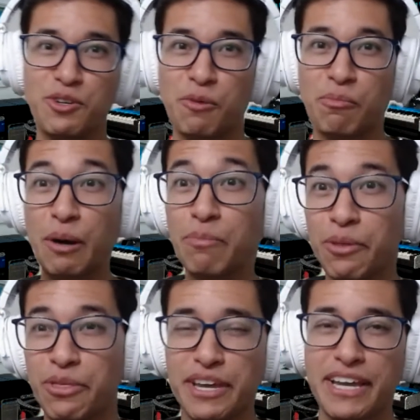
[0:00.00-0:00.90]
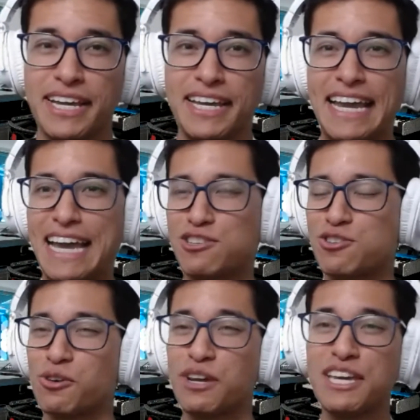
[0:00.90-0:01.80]
purple thing. And
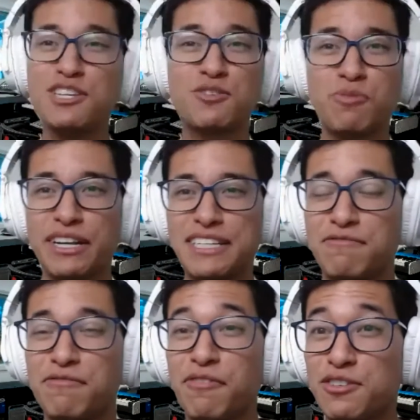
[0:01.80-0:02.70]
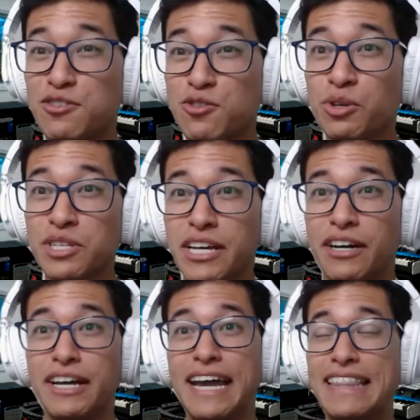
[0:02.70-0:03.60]
so each one is cool as hell.
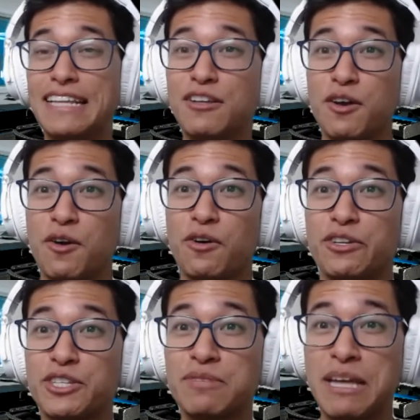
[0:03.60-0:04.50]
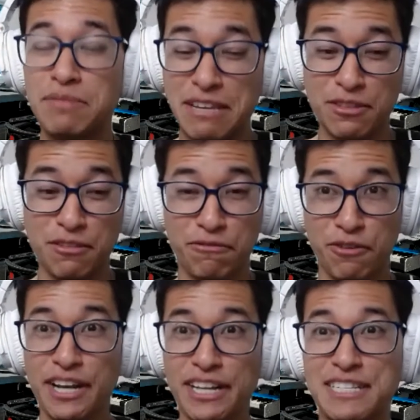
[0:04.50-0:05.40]
And then sometimes even the
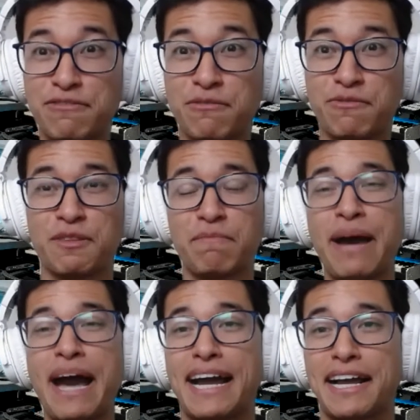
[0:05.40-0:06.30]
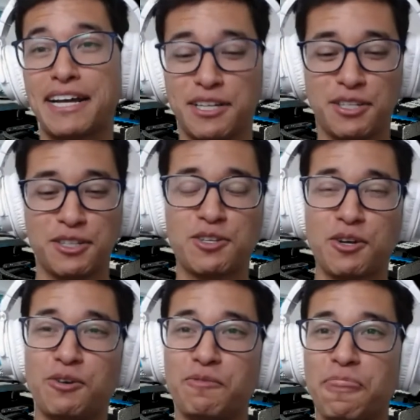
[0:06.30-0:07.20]
front is different from the back.
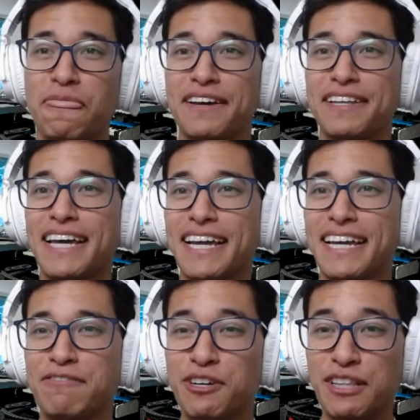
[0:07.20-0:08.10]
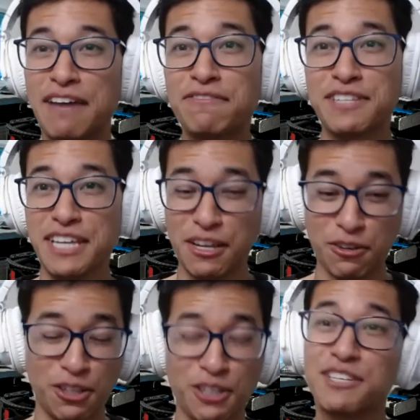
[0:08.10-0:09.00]
So like if you're a lefty,
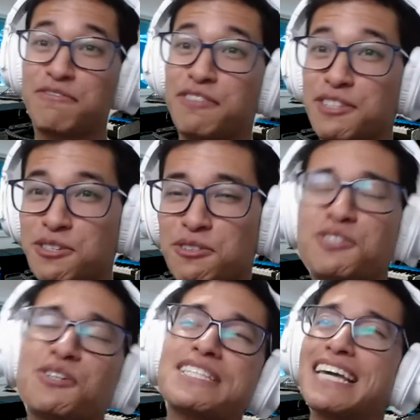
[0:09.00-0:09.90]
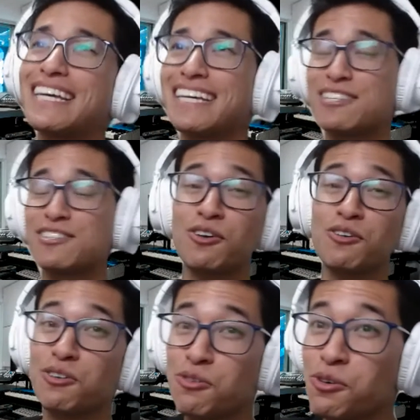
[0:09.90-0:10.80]
it'll look different too. So it's like, it's so
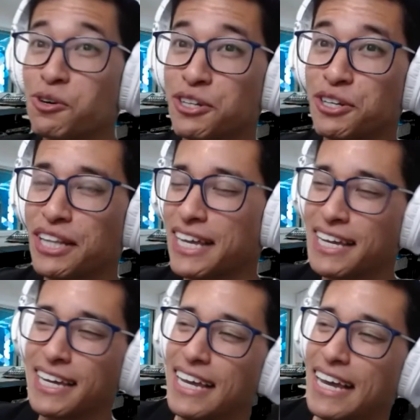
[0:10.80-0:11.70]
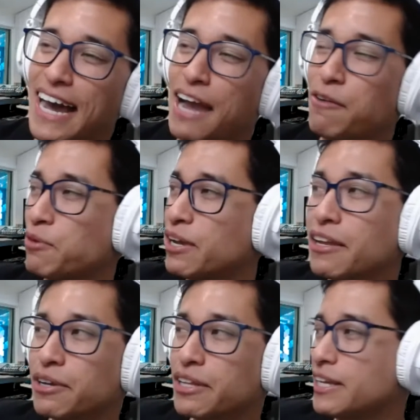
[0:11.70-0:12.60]
cool, like I really,
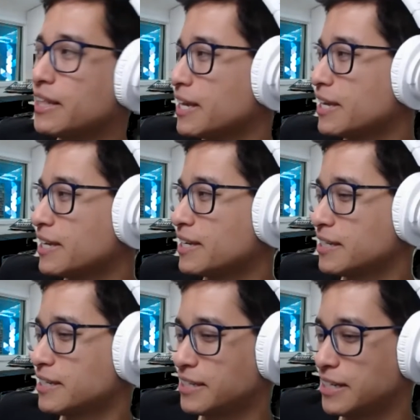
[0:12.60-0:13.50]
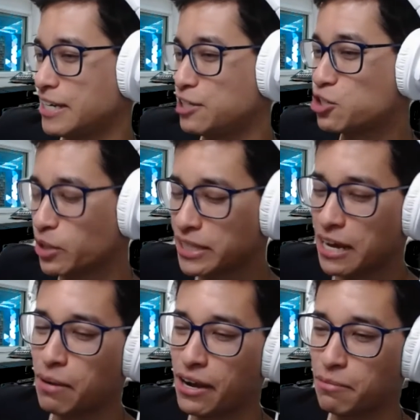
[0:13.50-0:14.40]
really like enjoyed that
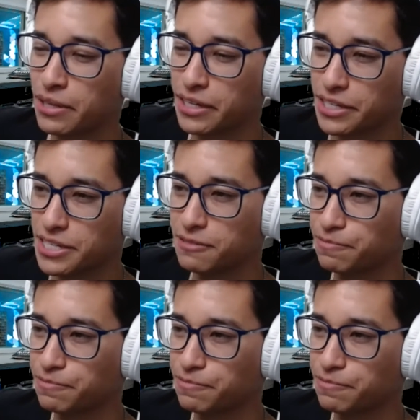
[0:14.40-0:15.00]
about it because